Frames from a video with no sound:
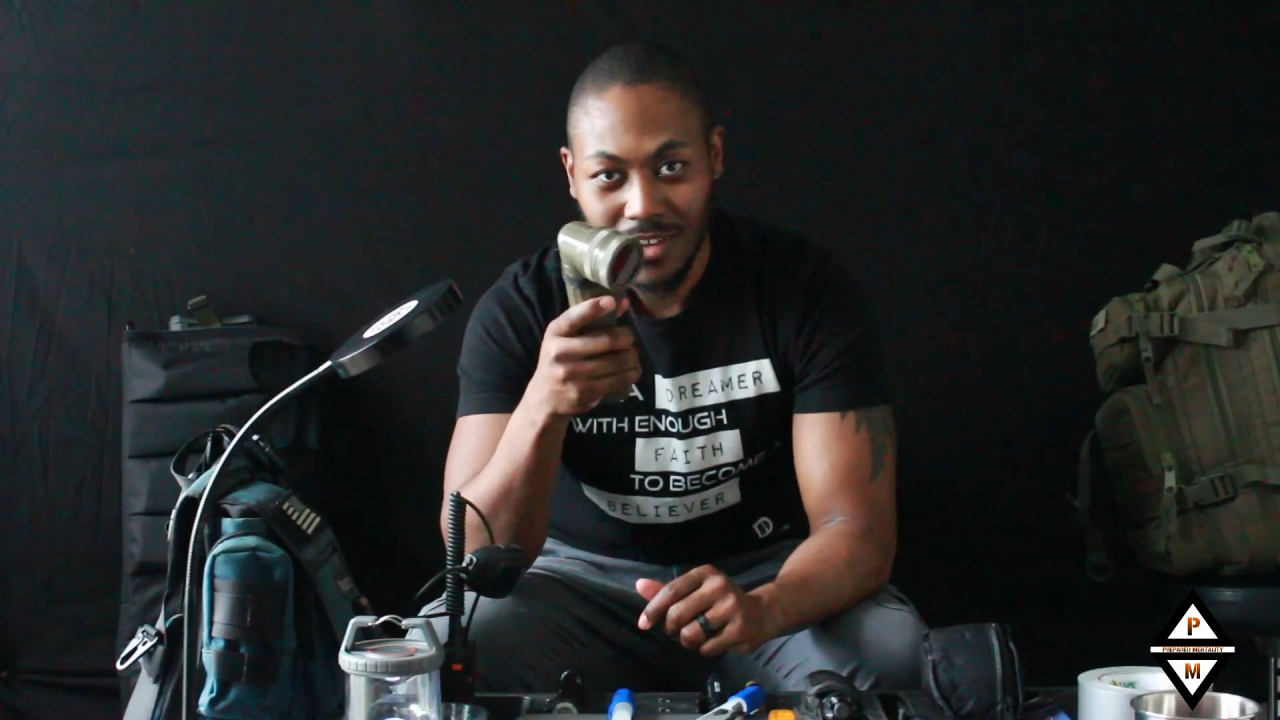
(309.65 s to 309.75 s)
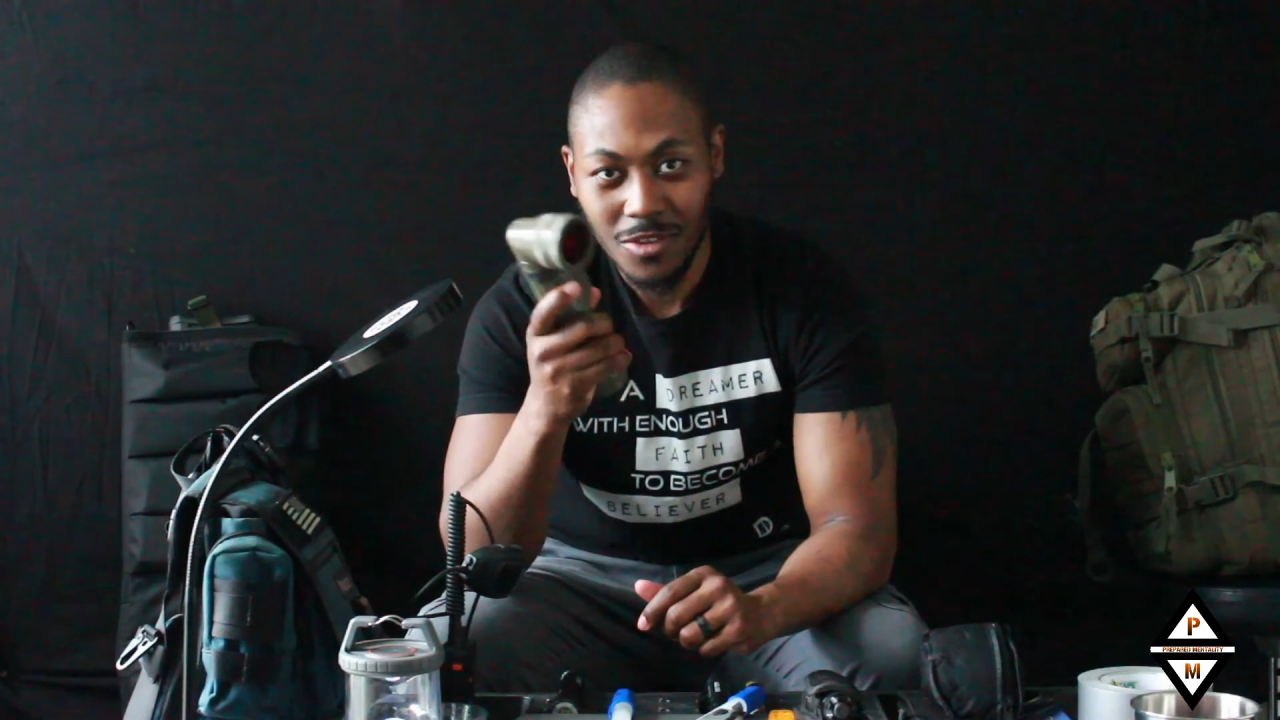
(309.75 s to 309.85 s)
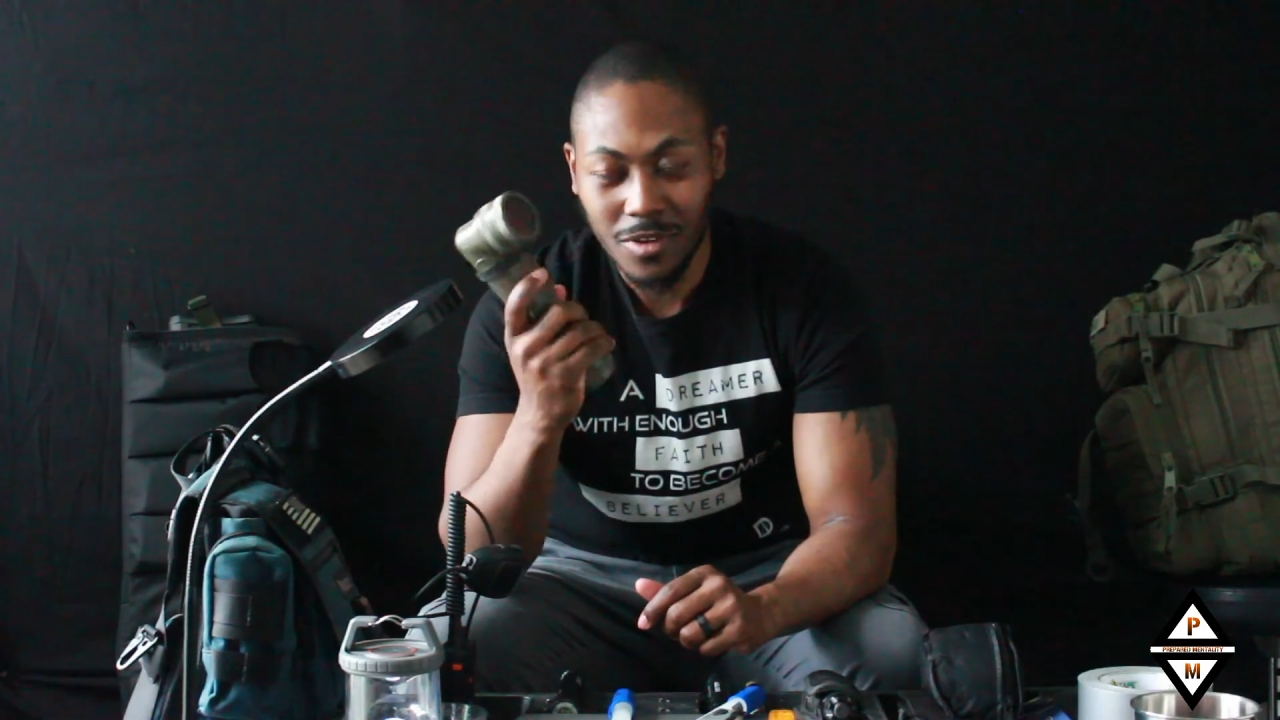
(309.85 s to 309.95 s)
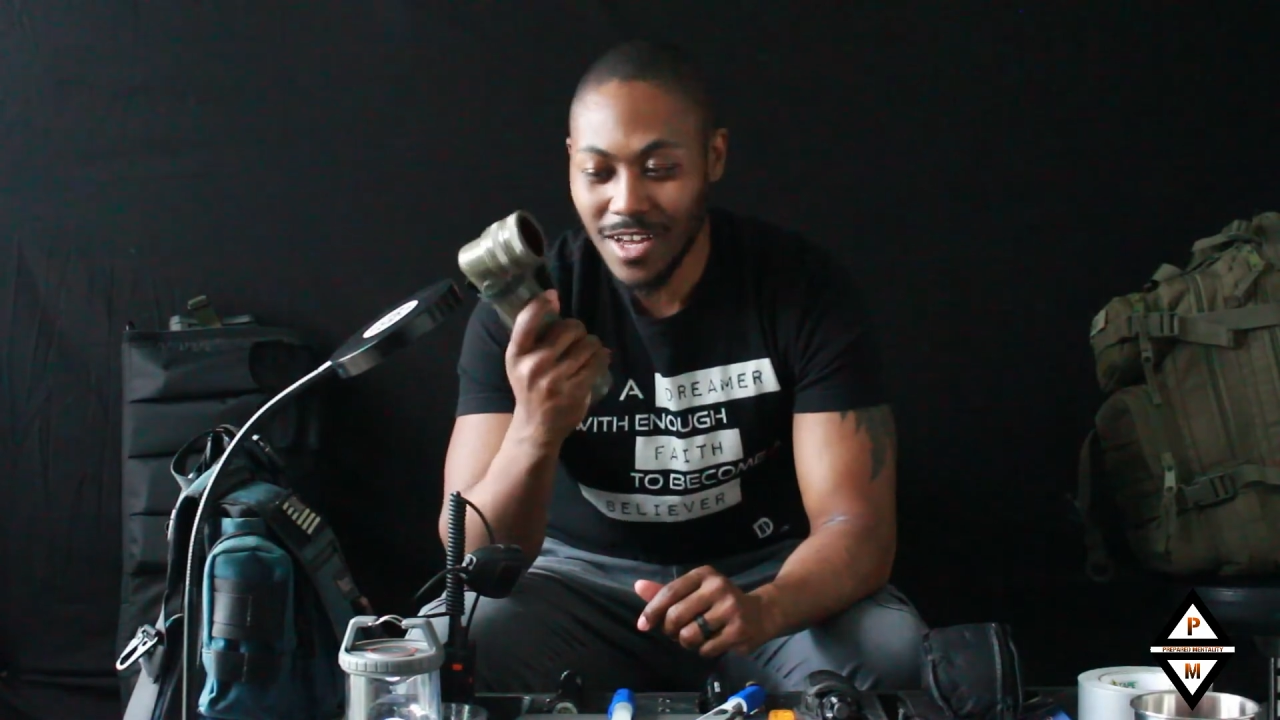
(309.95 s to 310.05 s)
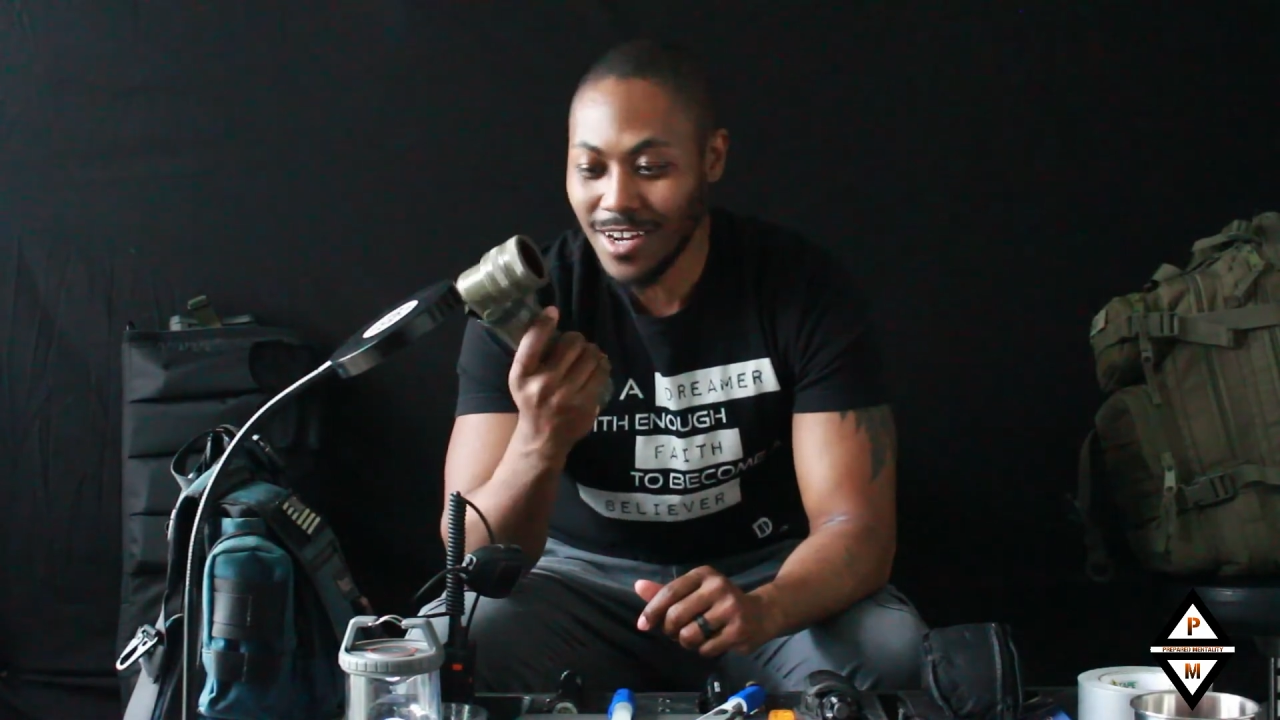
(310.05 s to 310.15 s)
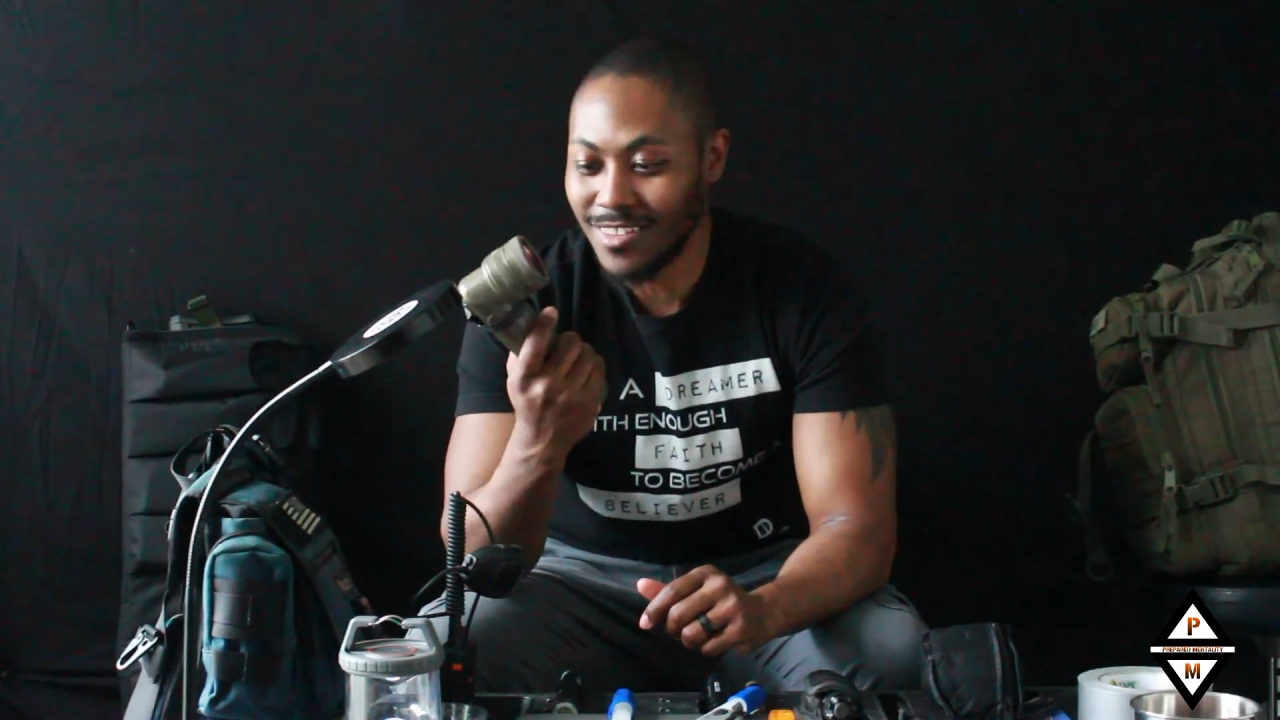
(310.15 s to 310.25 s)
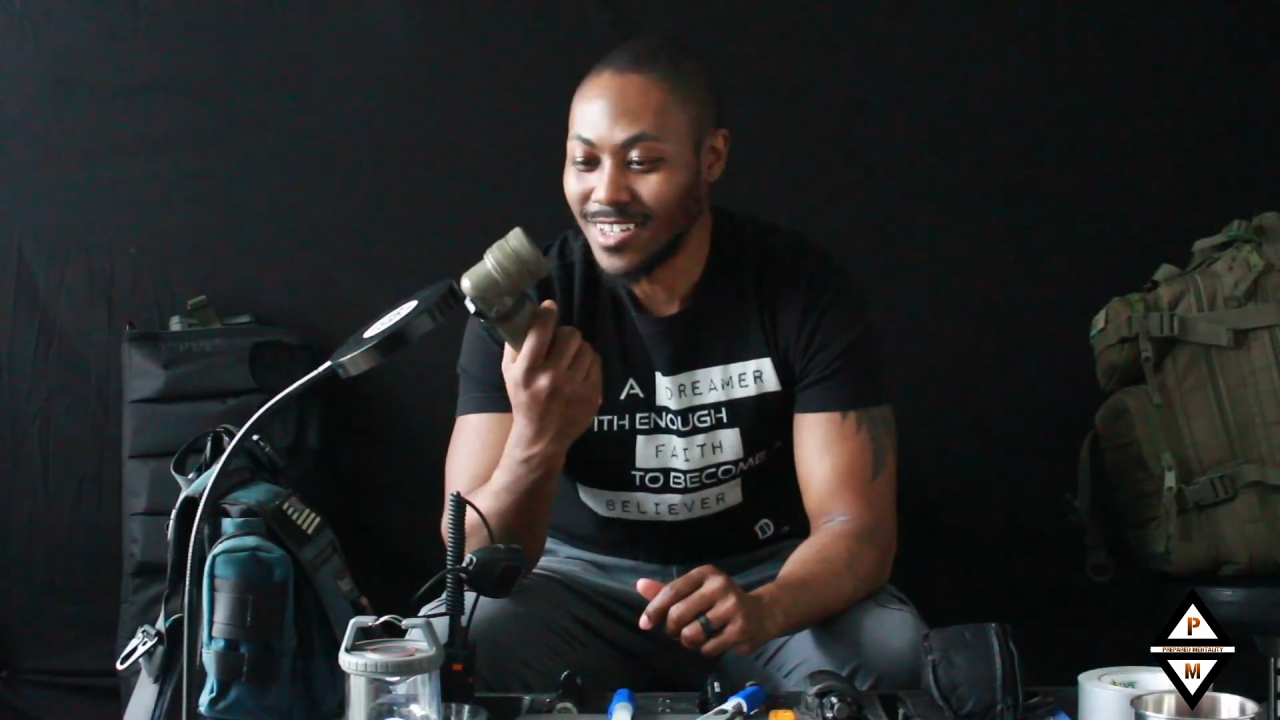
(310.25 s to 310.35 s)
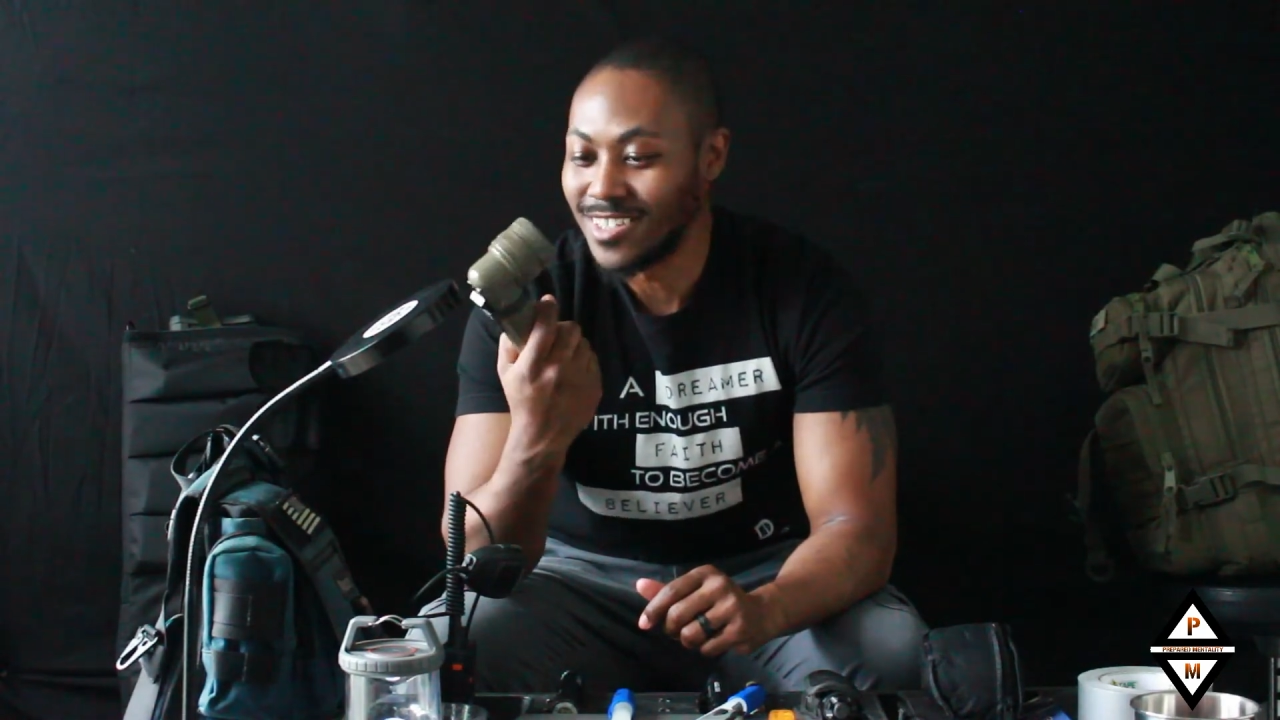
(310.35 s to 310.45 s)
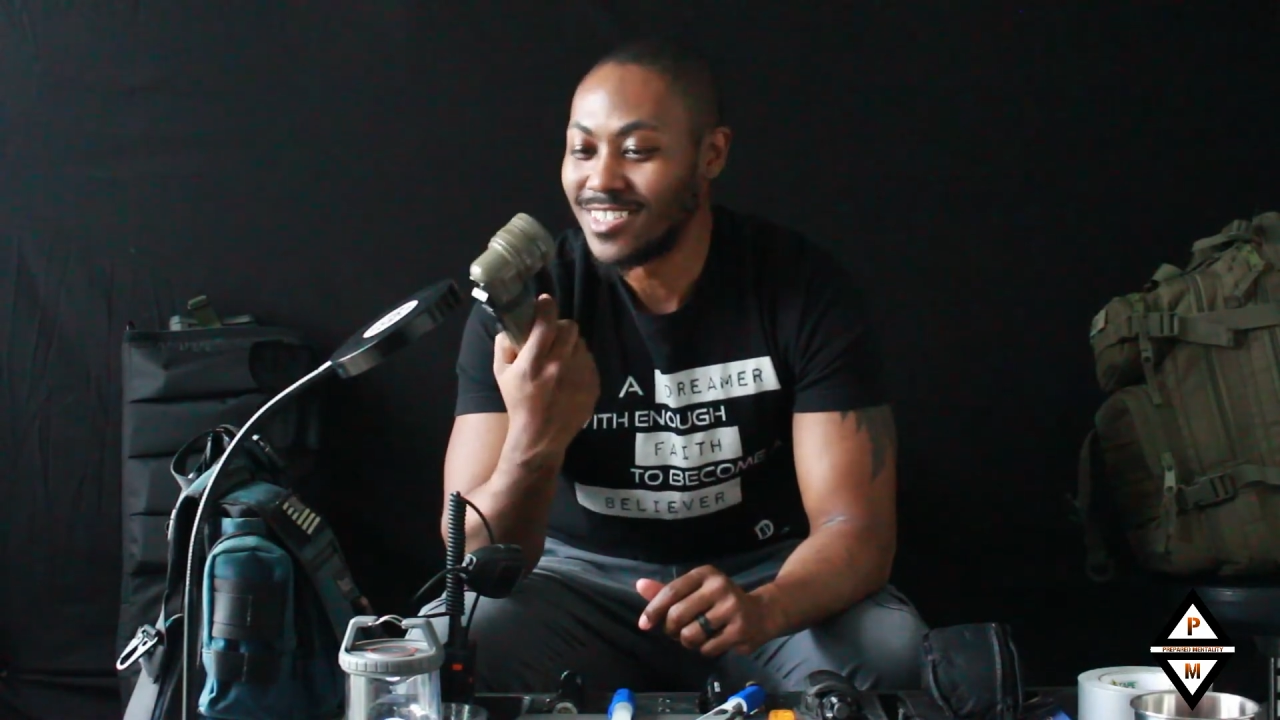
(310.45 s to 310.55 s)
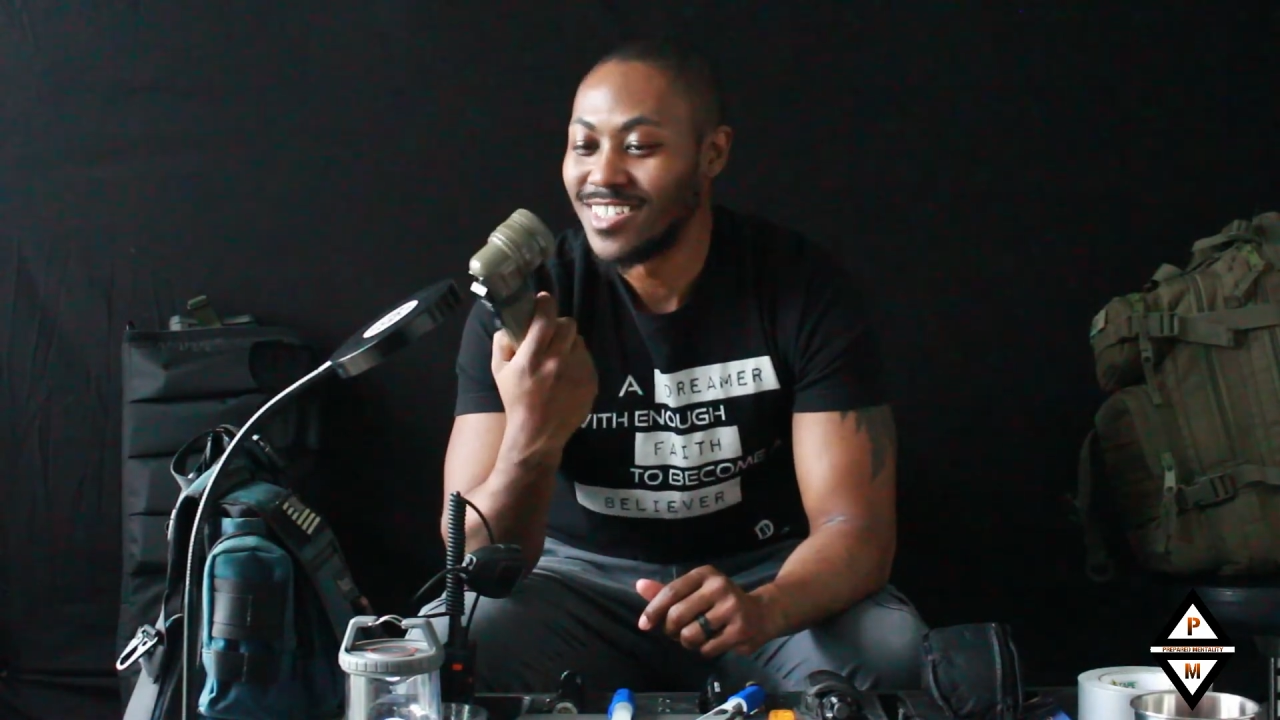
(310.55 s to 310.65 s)
do a lot of
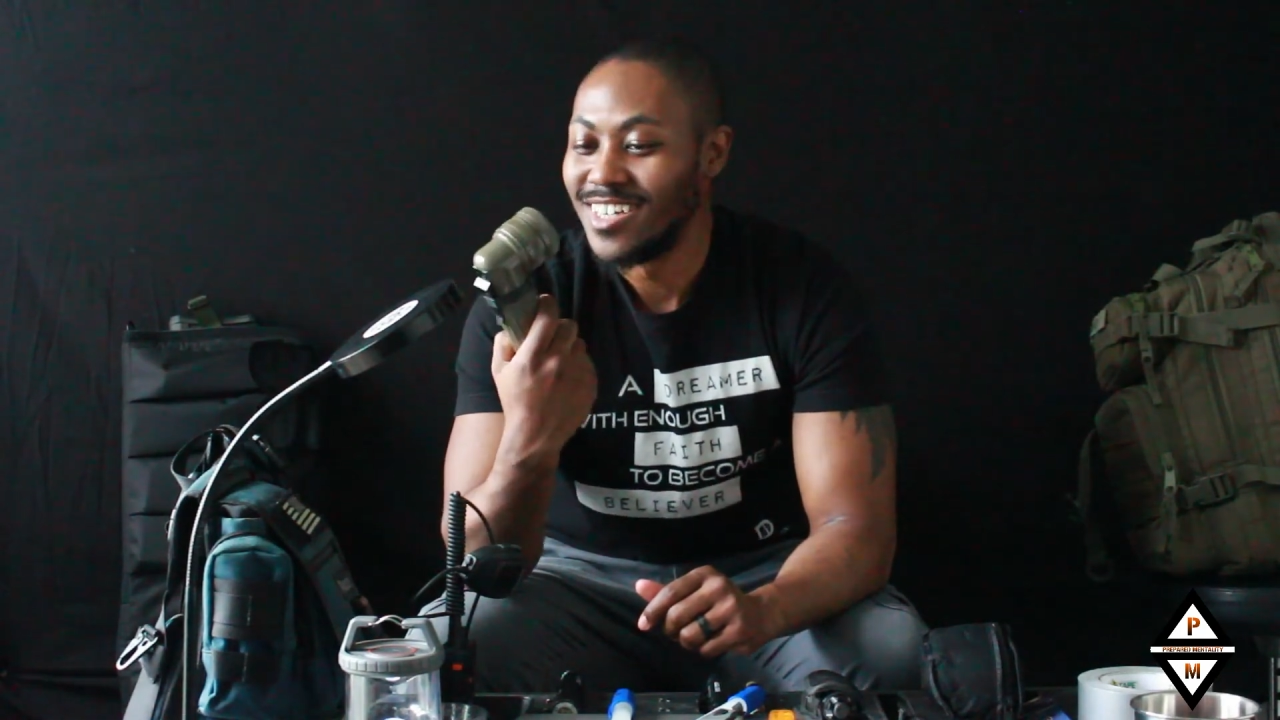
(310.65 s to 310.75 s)
things.